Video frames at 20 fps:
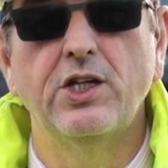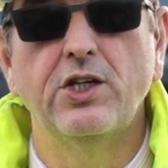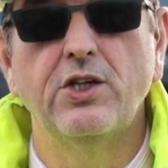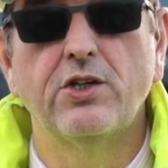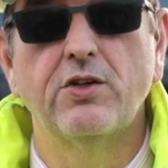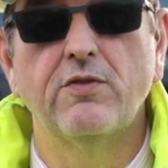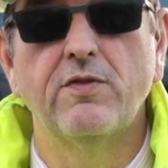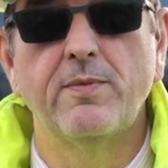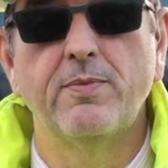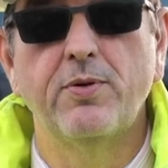
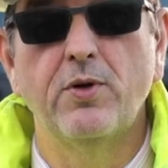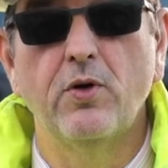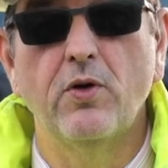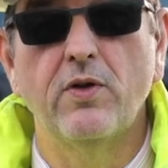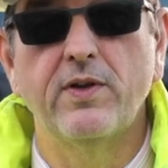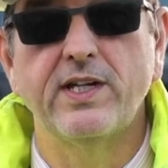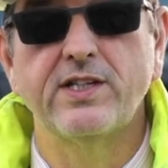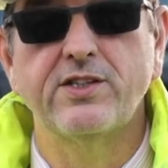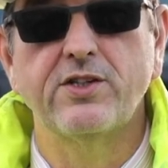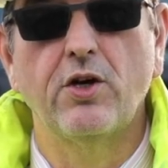you can
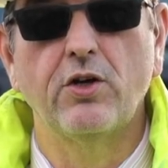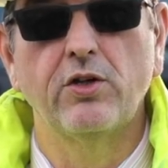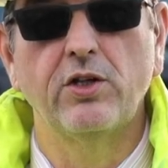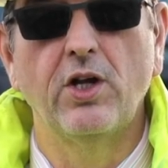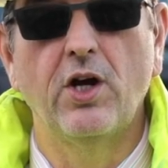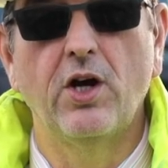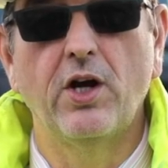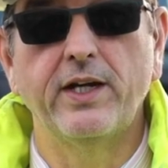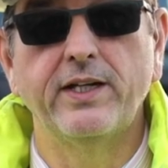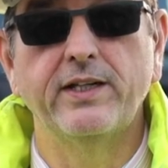report this
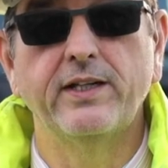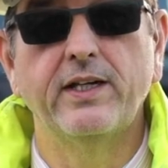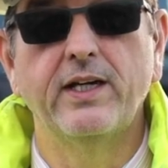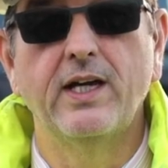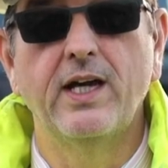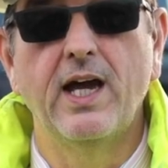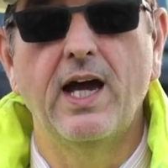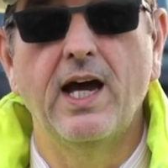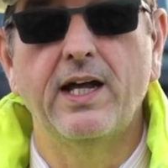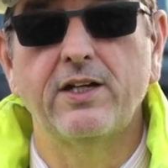online
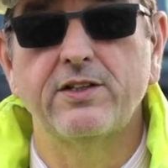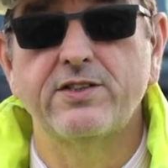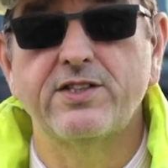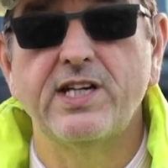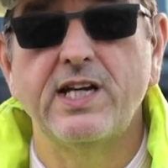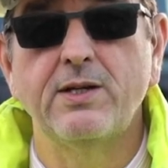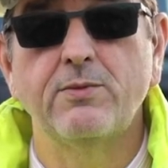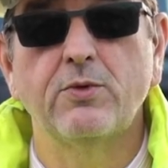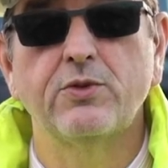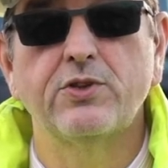and our
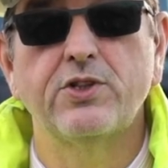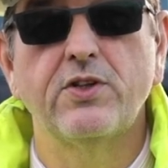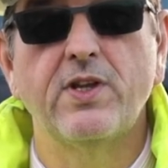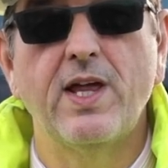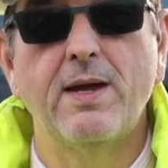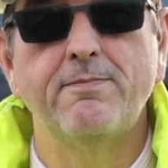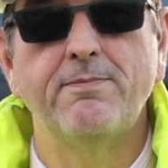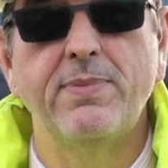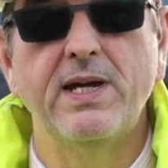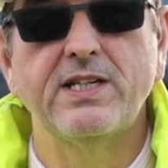team will do
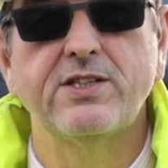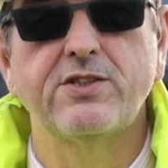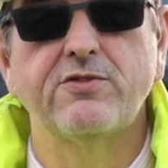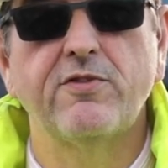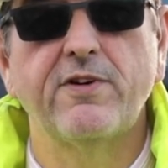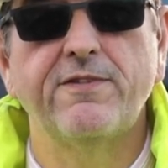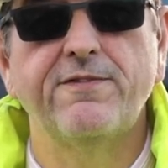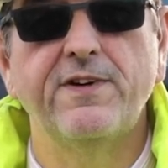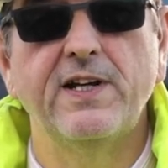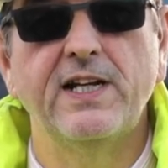their best
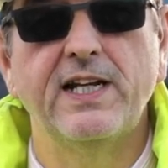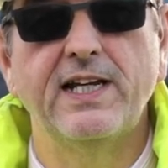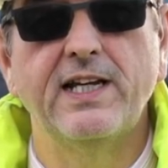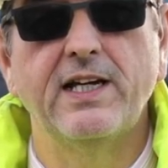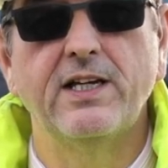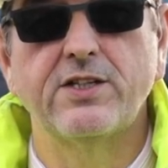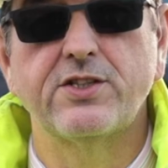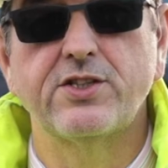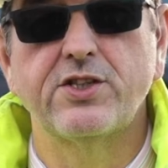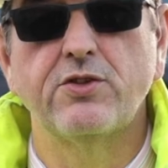to refill
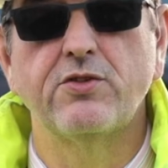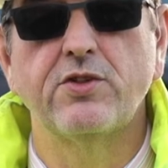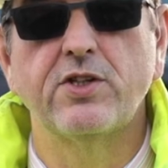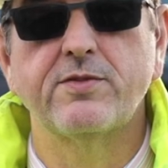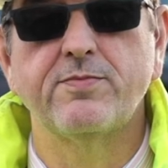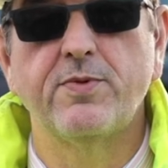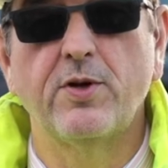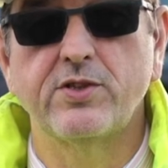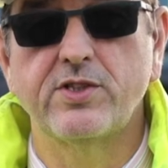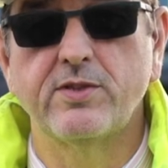it as soon
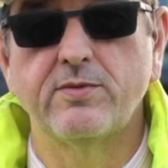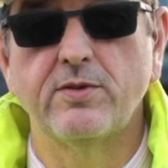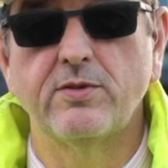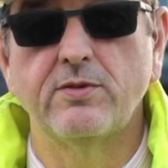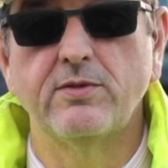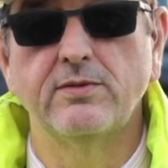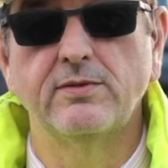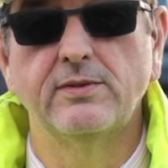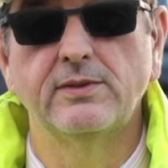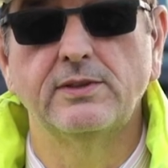as possible.